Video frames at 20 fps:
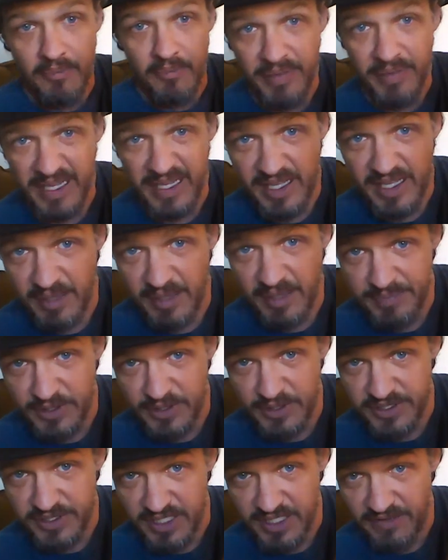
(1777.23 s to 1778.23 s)
pick up
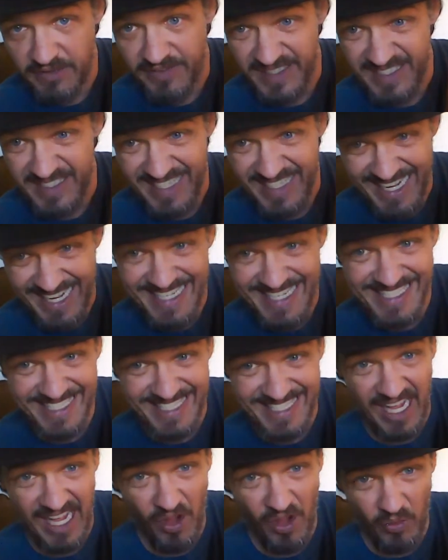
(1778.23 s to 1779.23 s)
yourself a dice
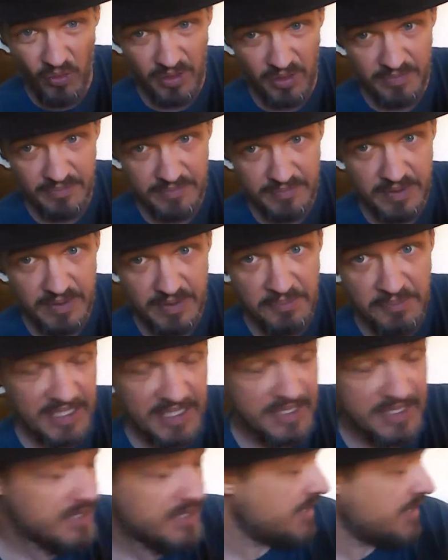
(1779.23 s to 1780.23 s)
tower. It
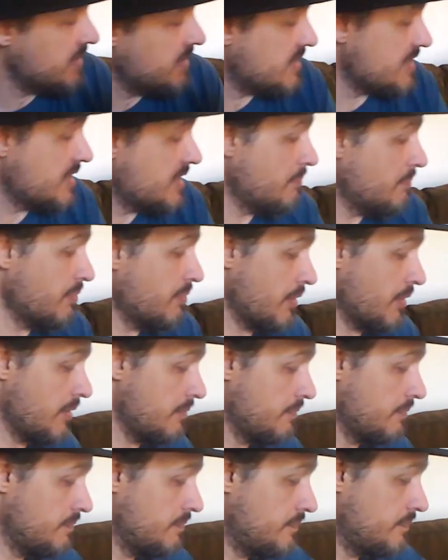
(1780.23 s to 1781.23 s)
makes things simpler.
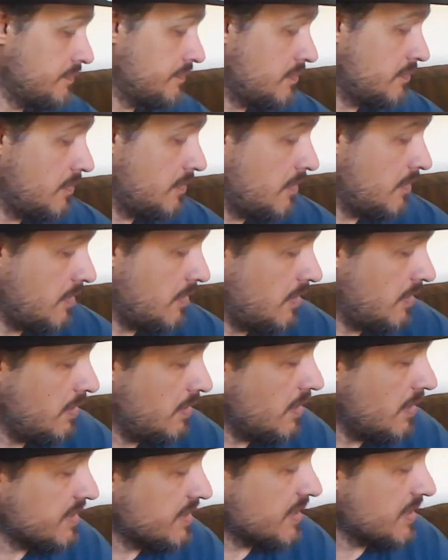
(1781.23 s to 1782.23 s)

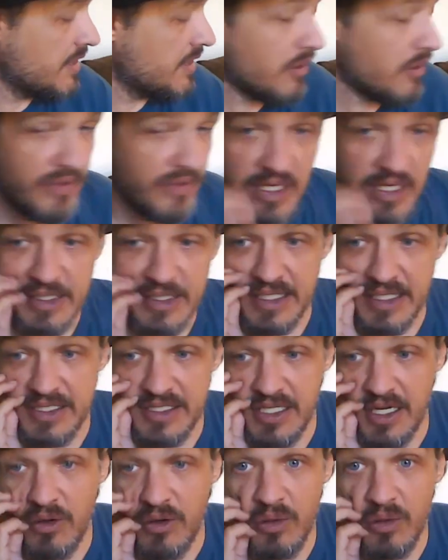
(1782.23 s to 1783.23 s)
Yes, I know that
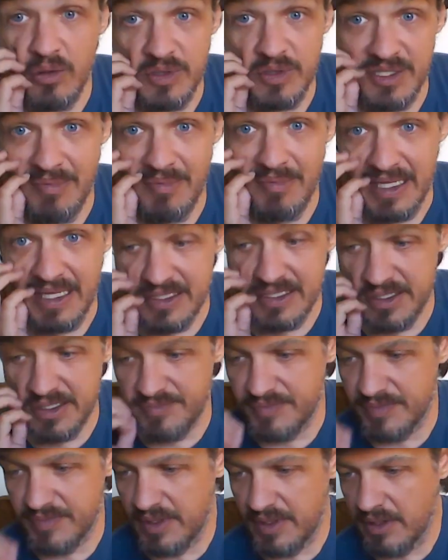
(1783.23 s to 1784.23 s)
dice tower was a mess.
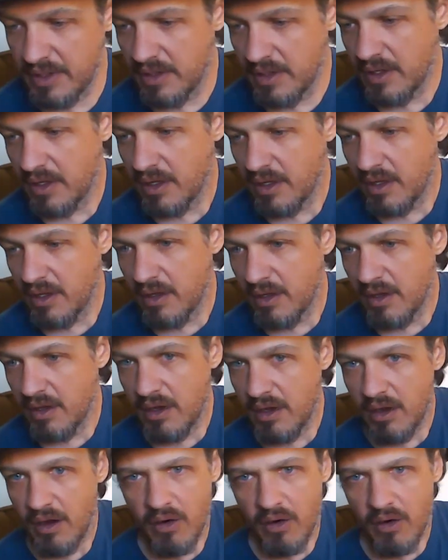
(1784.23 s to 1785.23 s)

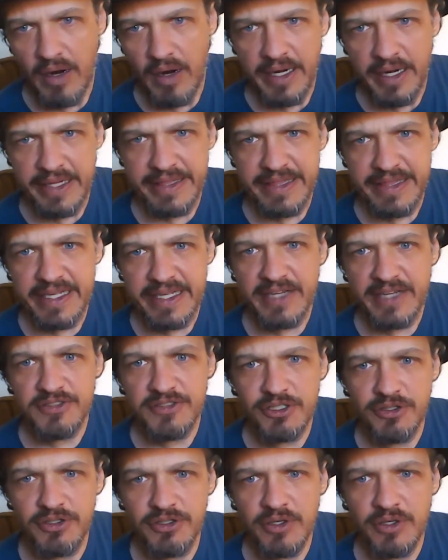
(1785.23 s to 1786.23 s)
Alright, I think I've
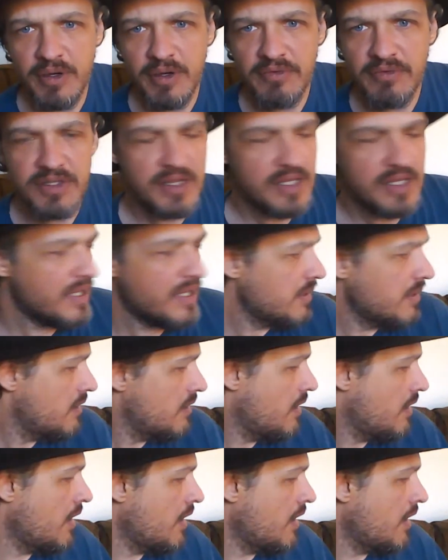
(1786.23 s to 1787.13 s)
shown you everything.